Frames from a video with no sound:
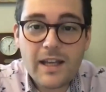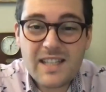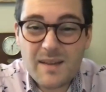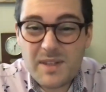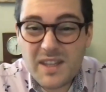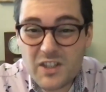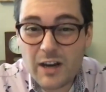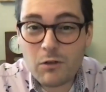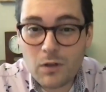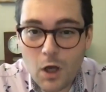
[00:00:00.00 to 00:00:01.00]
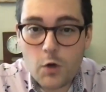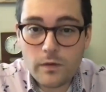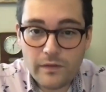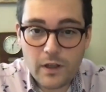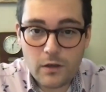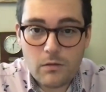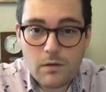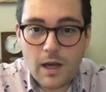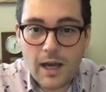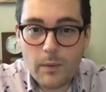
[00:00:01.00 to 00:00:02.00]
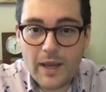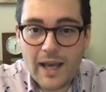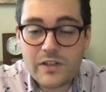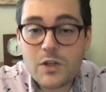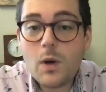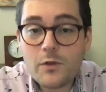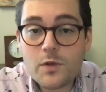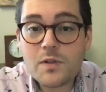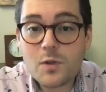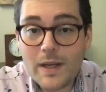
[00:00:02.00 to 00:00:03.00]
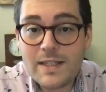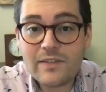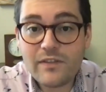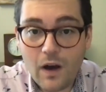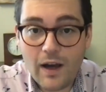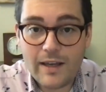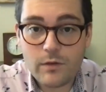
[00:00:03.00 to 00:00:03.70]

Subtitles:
In terms of the general overview, we had 225